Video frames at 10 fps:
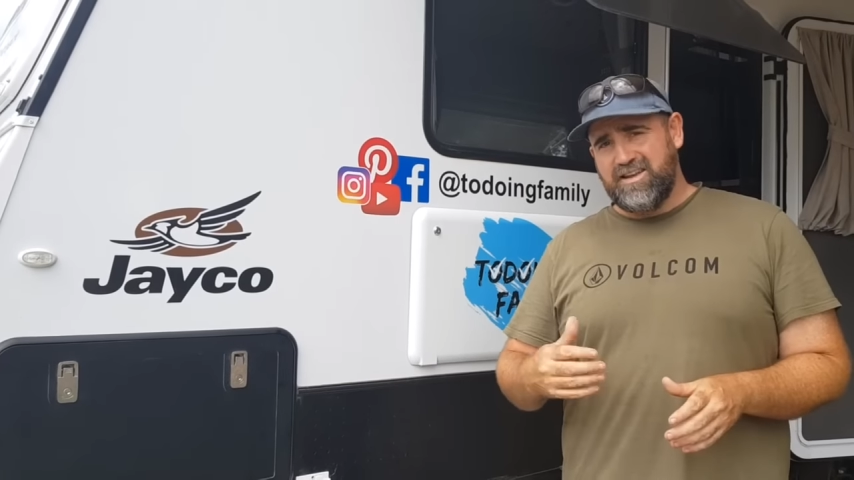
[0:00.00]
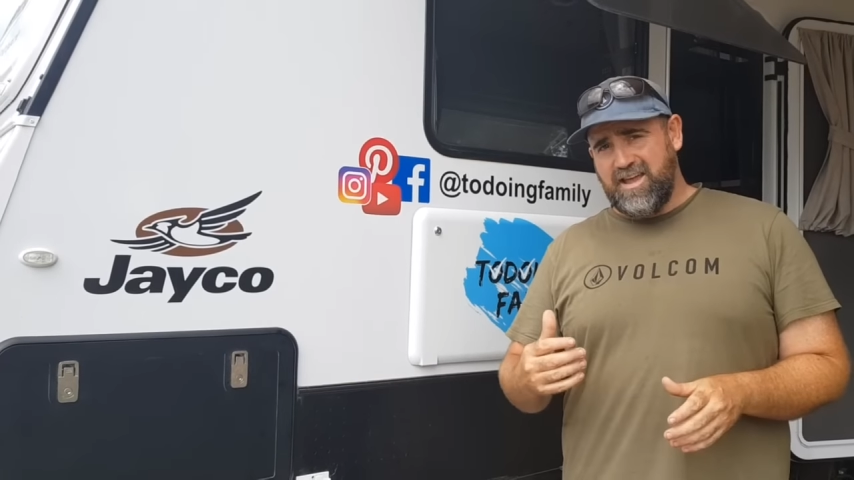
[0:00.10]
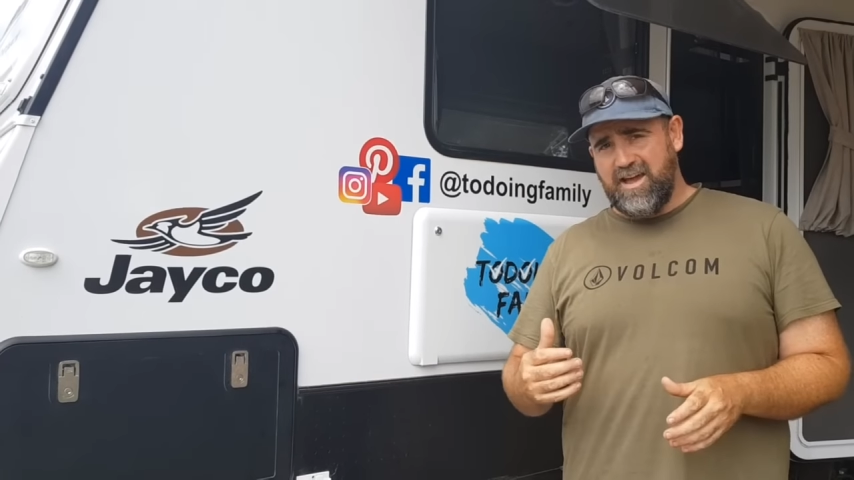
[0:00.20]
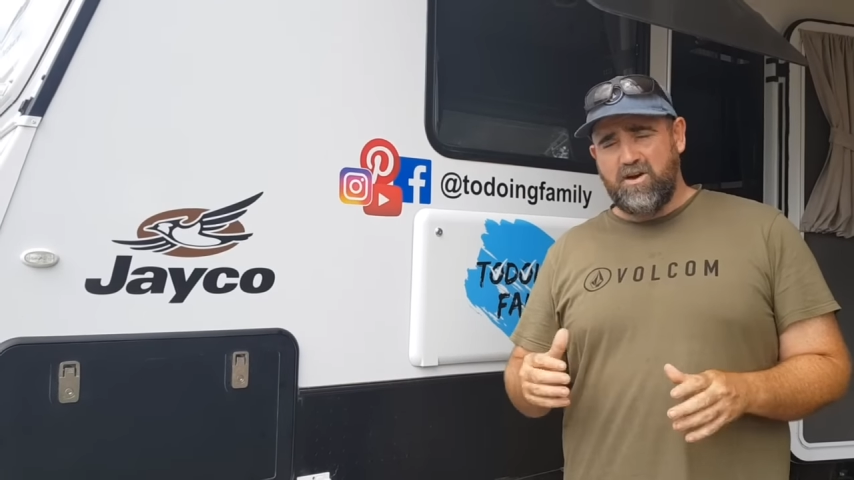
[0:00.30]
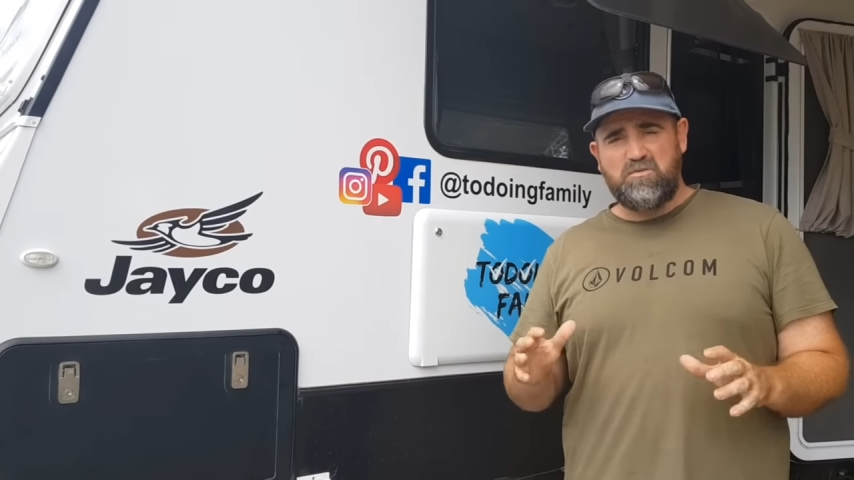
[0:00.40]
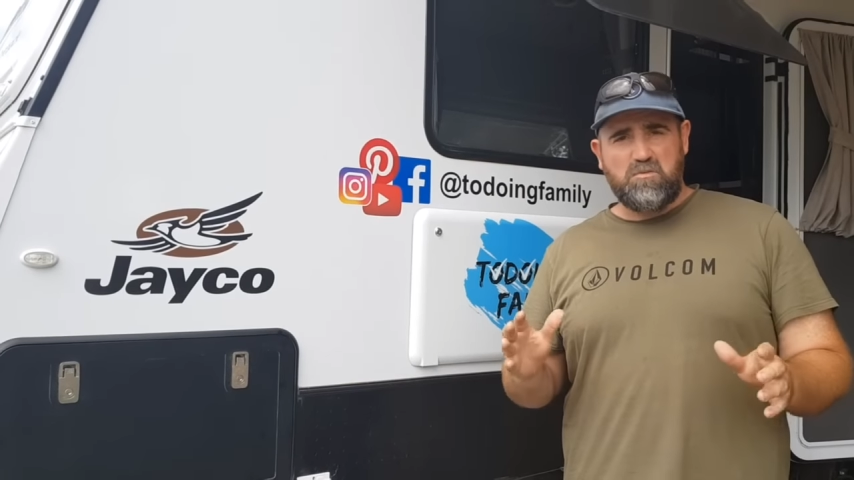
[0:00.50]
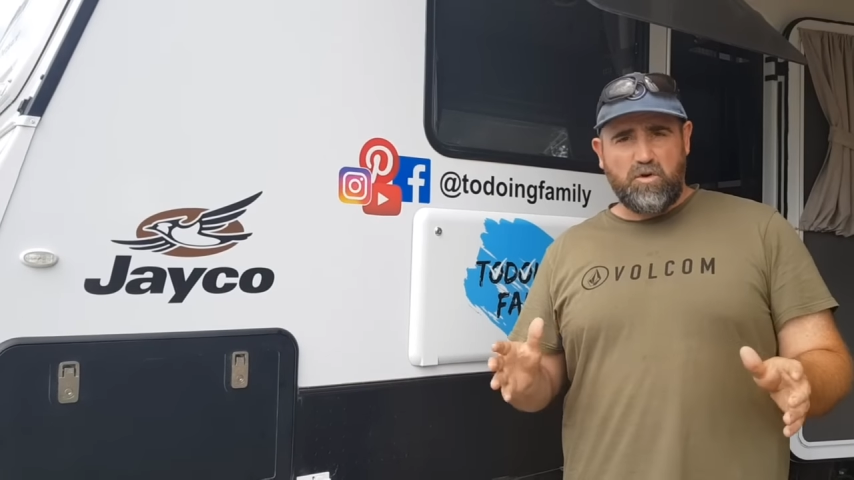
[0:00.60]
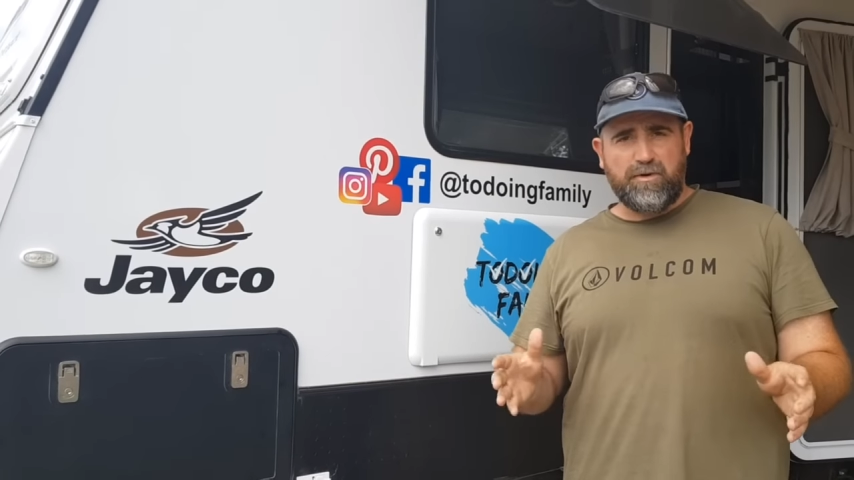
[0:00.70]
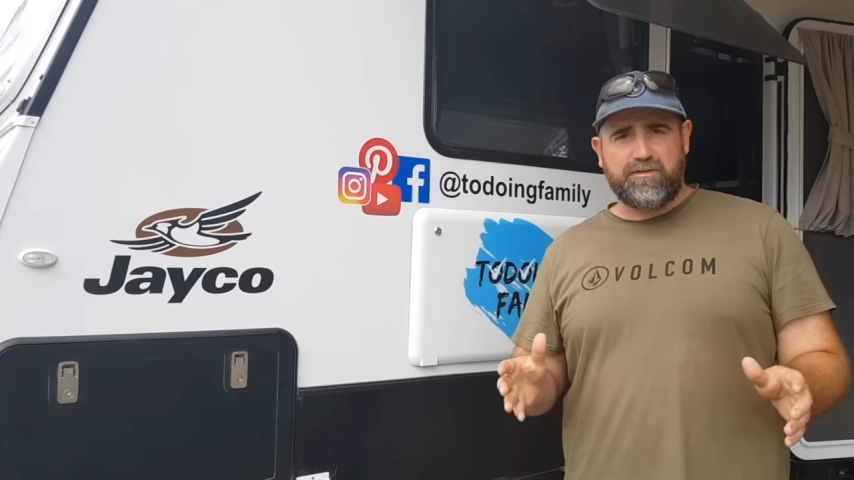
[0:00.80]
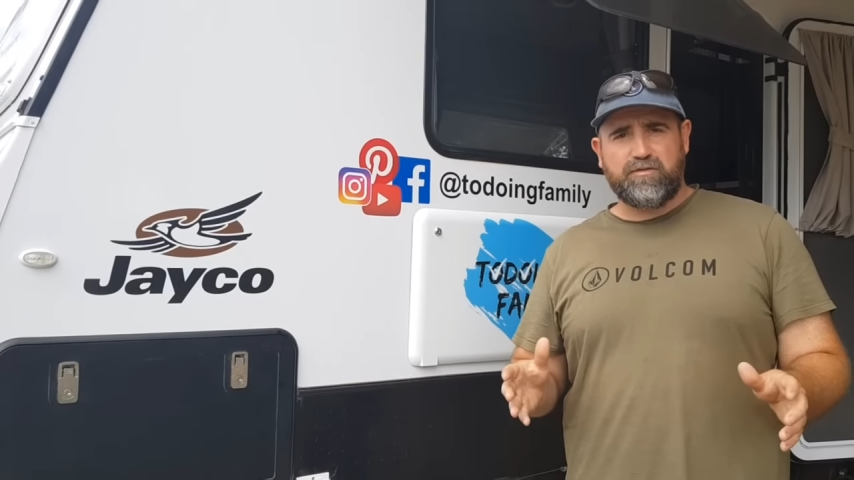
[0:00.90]
Now,
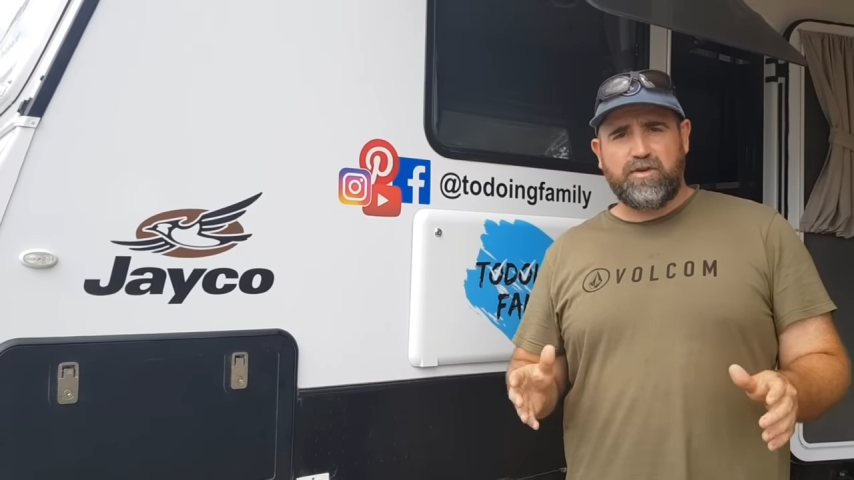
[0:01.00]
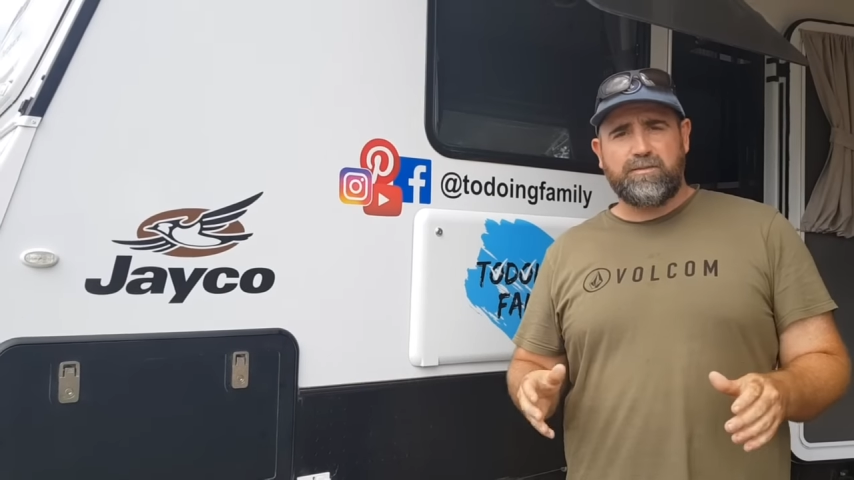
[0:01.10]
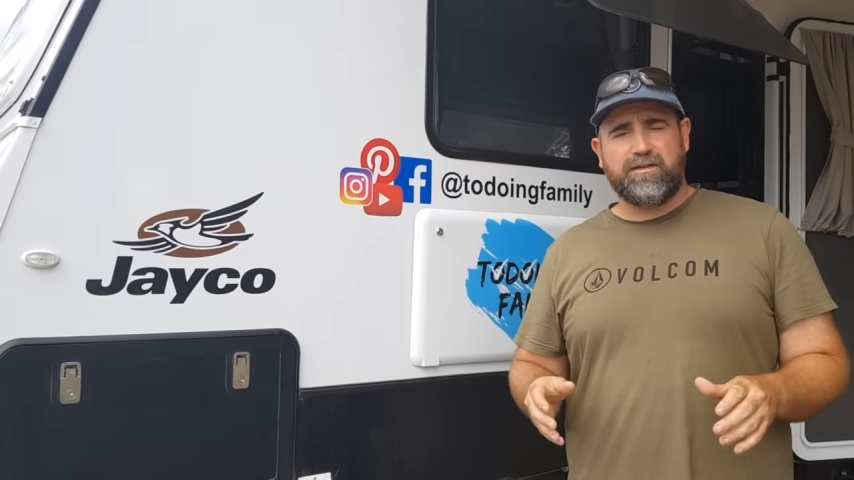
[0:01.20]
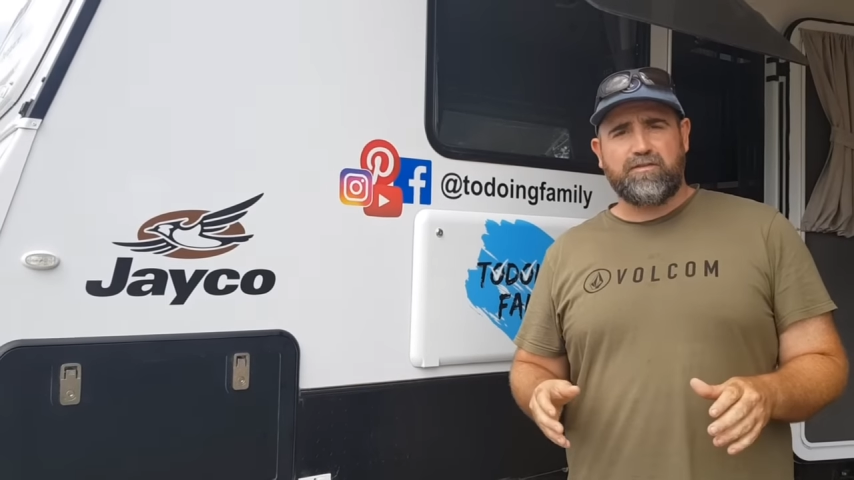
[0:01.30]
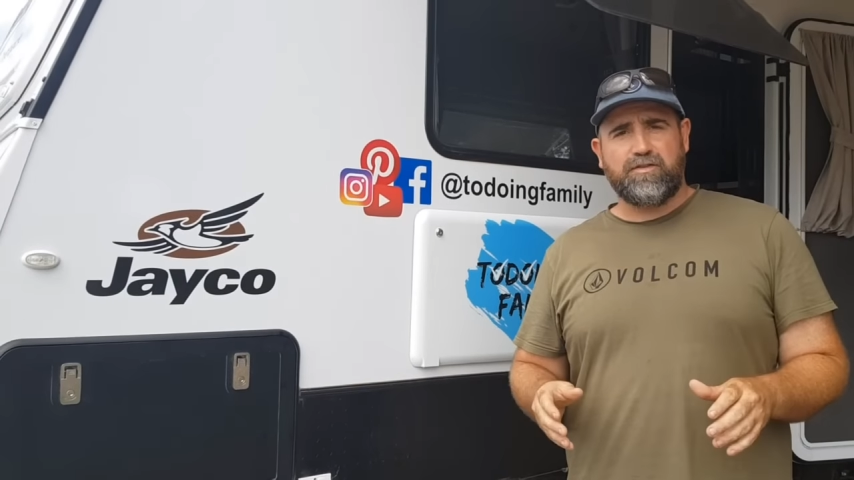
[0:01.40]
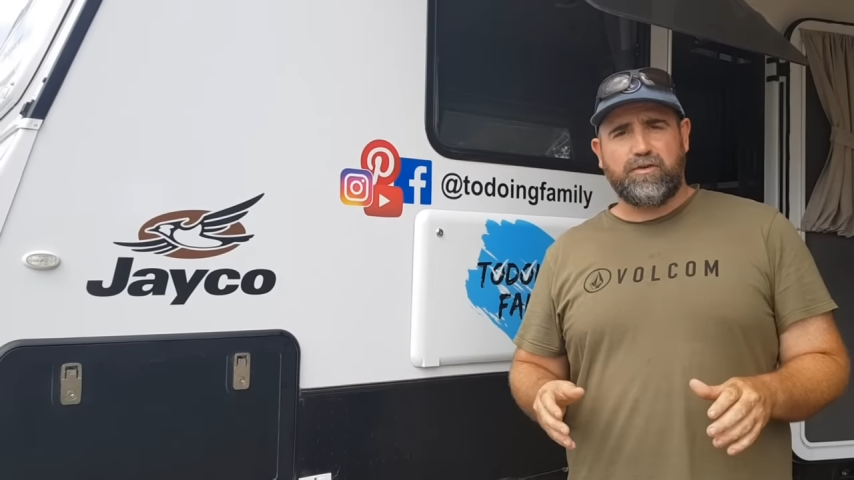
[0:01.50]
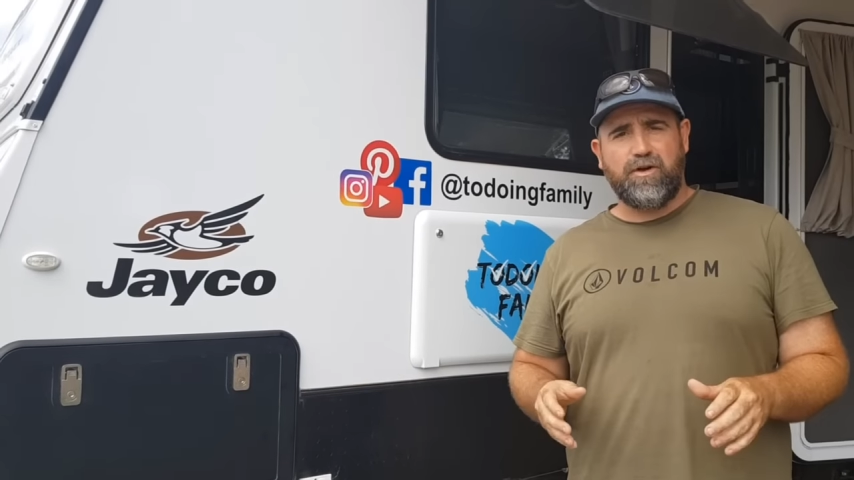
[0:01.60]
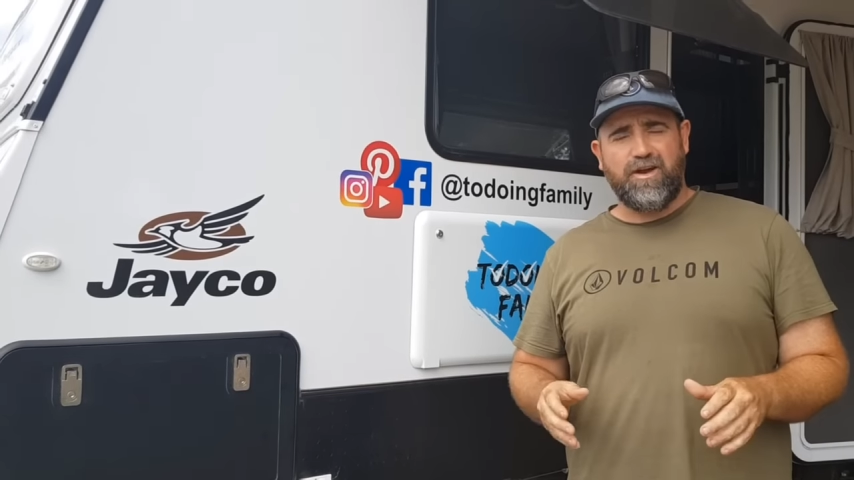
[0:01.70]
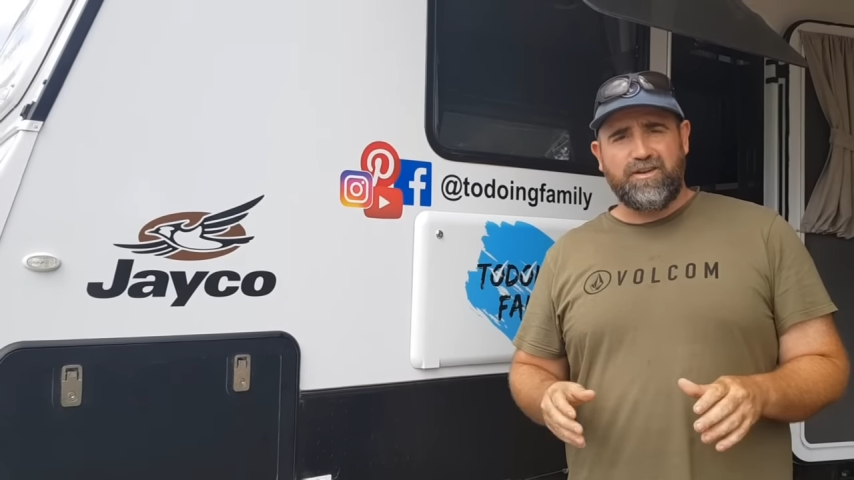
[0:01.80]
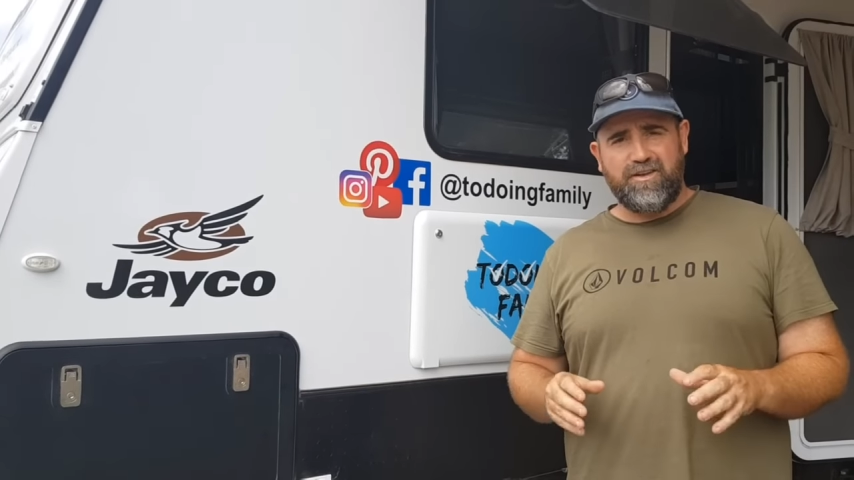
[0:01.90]
almost three months on the
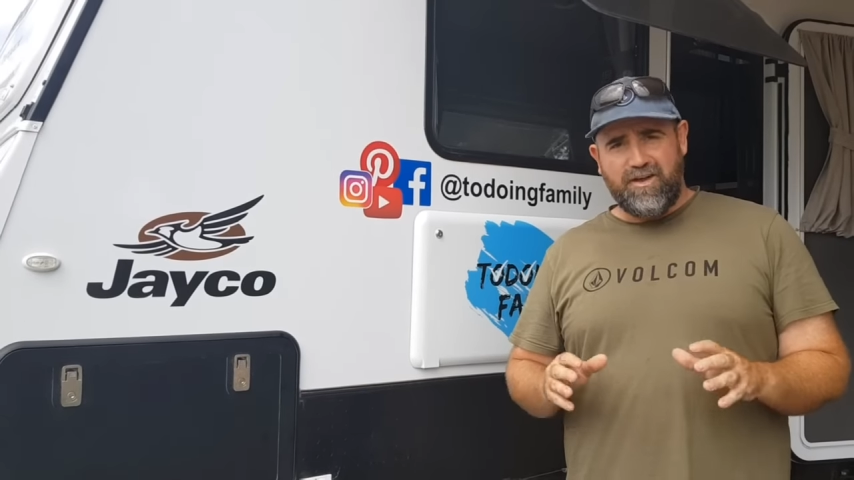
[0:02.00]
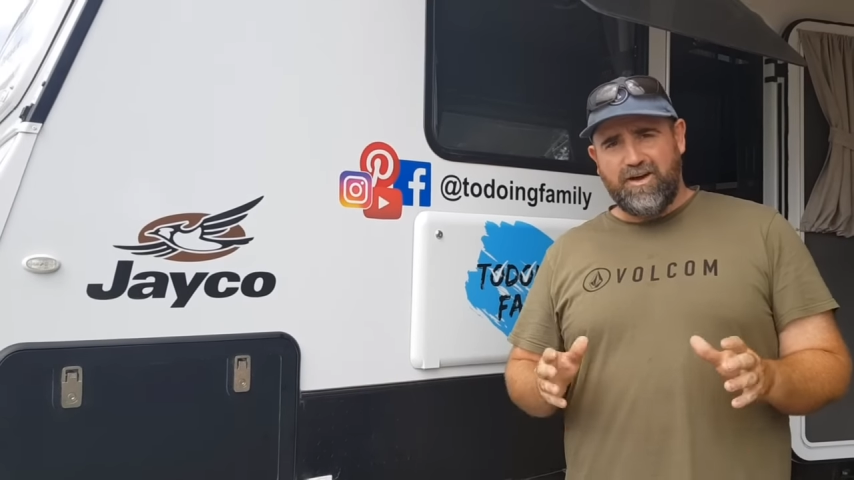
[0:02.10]
road,